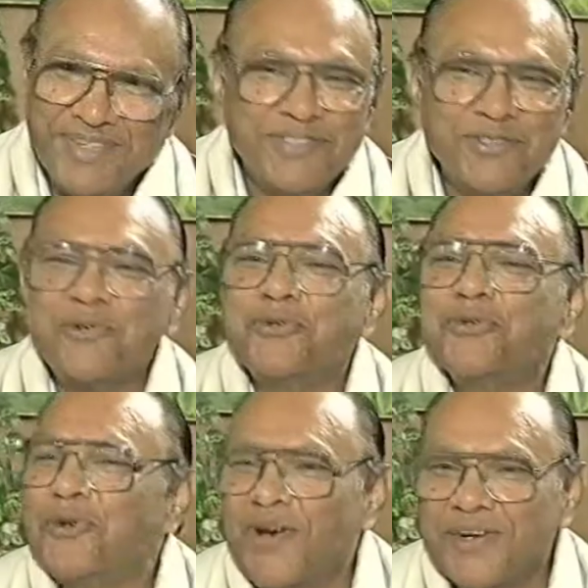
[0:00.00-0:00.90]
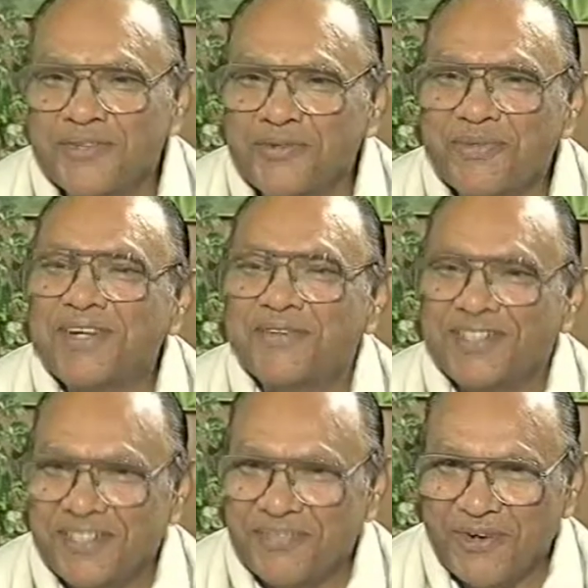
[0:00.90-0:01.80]
is not too long to wait
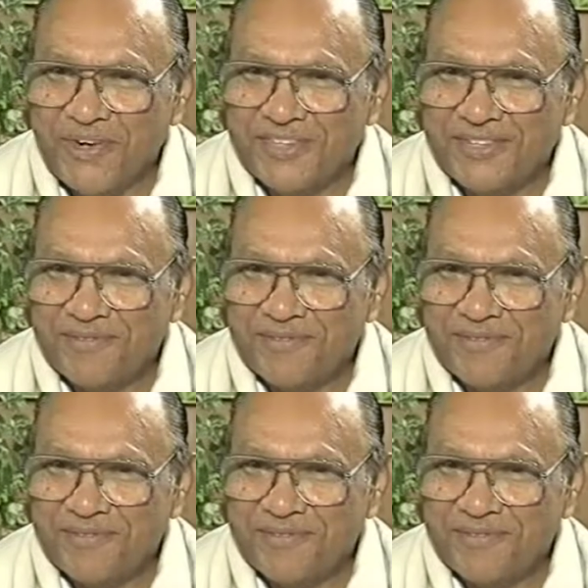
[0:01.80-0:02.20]
for that word.